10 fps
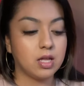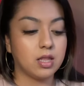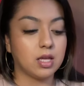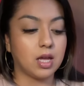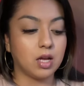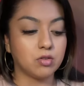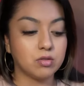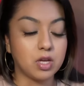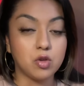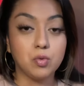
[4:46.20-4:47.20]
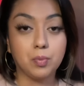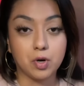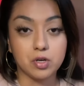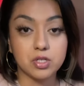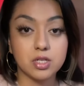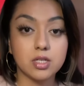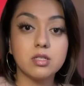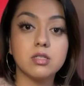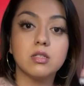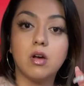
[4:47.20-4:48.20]
The candles that you
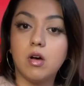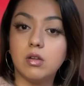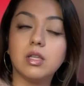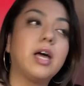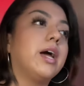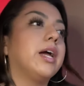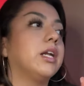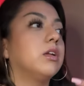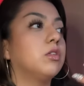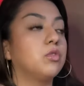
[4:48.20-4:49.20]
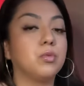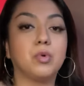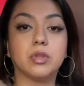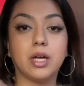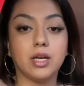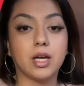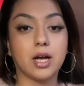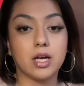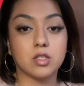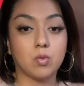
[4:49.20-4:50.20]
purchase online, through
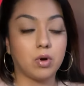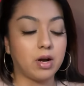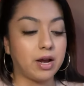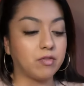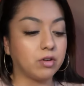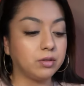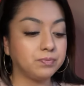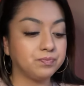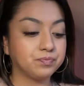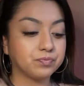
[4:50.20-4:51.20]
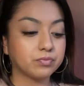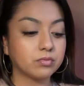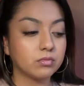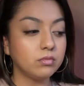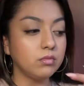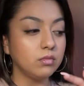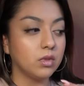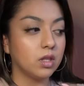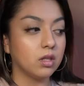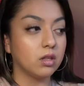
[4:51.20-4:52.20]
botanicas, wherever,
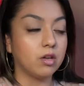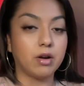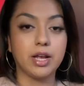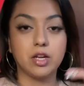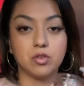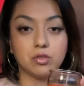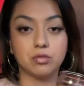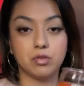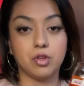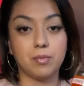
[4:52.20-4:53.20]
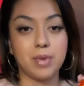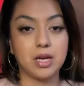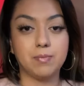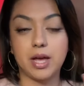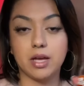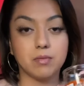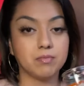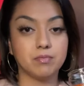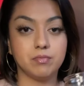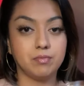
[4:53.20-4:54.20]
they're handled. They're made by
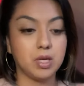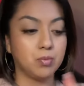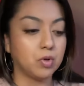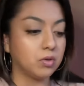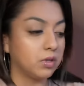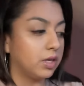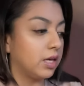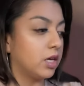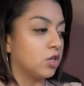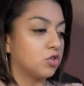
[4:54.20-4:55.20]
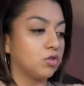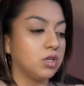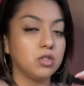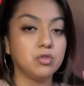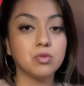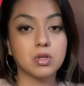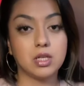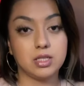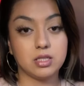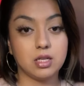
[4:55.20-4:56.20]
people. So you need to
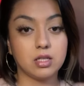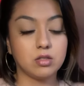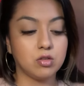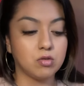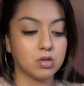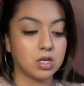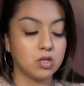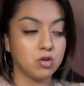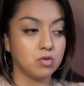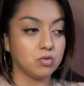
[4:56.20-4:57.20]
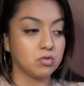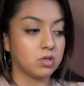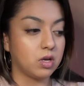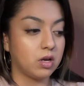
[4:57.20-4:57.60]
cleanse it. You can use